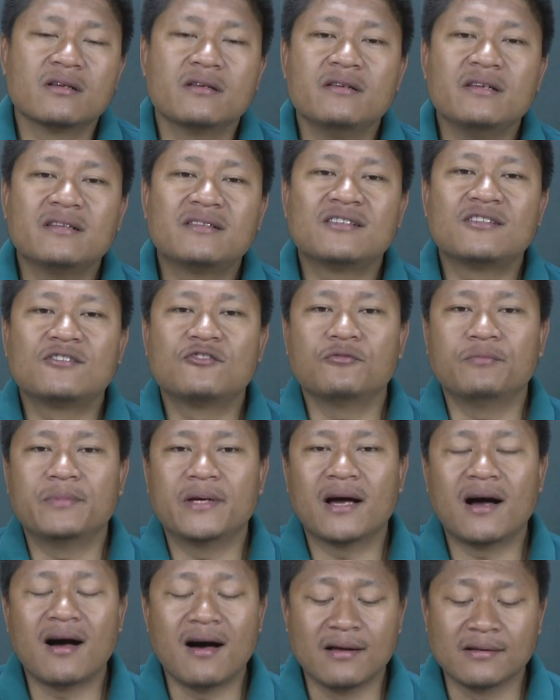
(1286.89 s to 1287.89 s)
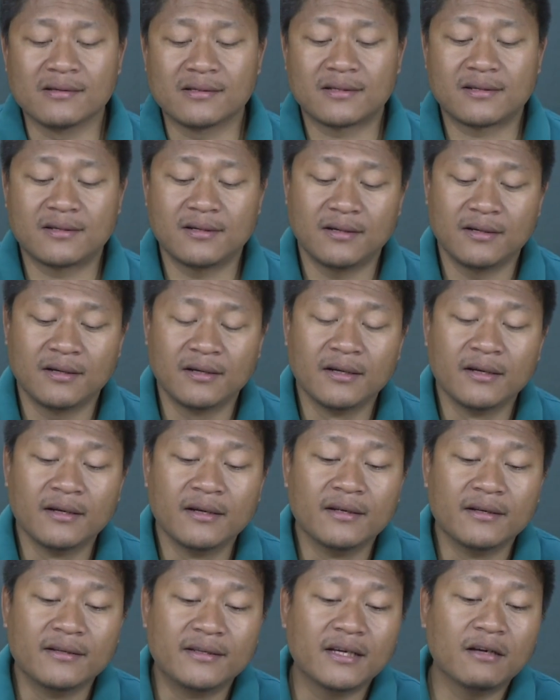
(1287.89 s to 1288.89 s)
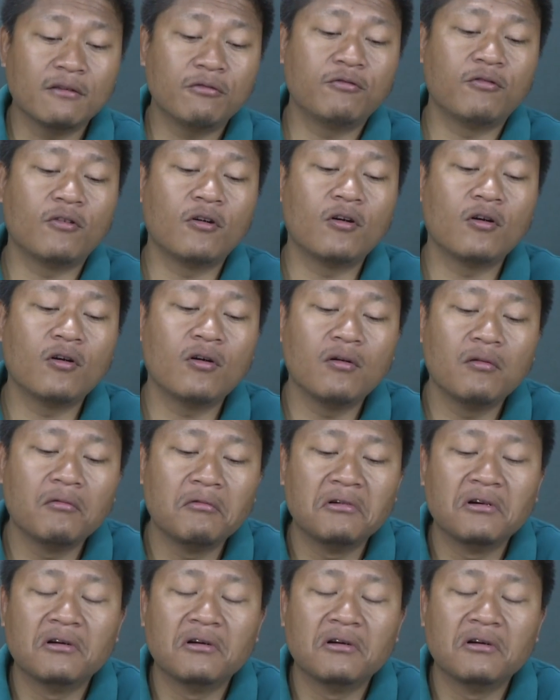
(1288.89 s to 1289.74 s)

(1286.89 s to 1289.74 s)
needs to be asked. Therefore,